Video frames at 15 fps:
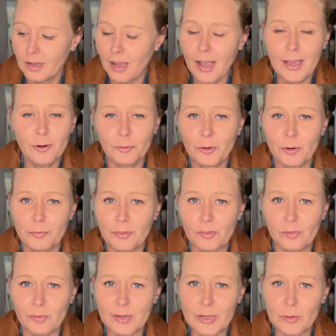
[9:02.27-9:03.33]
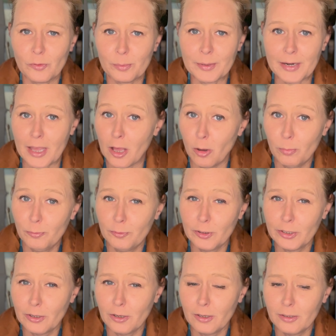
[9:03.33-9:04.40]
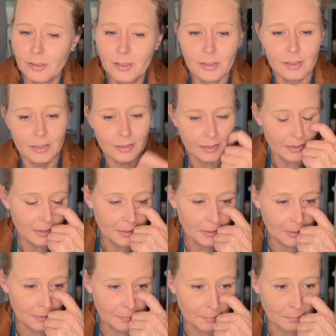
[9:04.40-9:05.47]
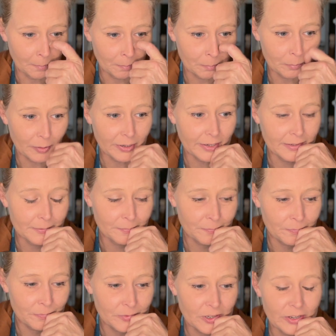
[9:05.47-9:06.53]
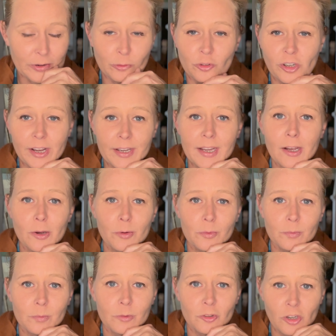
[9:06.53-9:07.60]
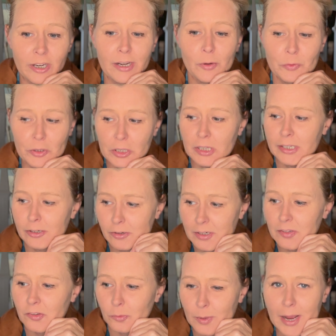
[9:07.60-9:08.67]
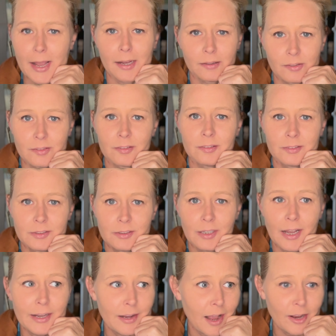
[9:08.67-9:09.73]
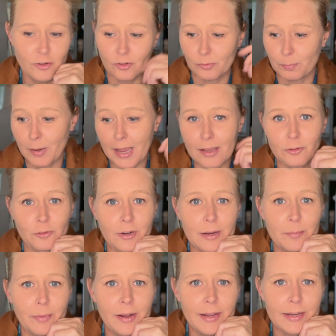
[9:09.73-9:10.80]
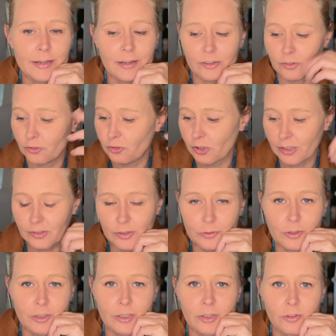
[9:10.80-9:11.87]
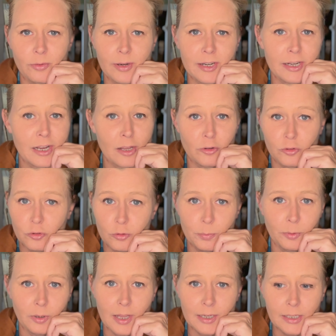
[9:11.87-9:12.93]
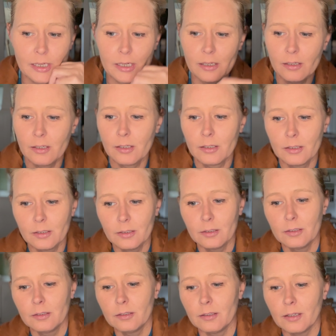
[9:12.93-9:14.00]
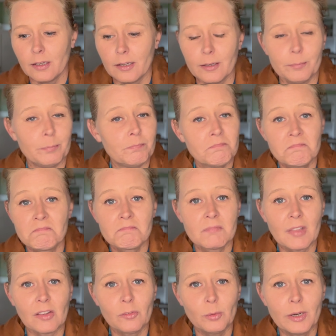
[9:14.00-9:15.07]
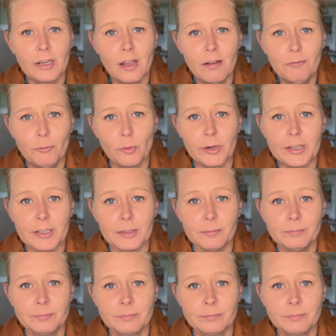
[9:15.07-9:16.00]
I don't know if this video has been helpful at all, um, but you know, check out check out the clearance racks. I, I just passed right by it. I just checked out the clearance rack. I got super lucky. Um, that's what I got for you.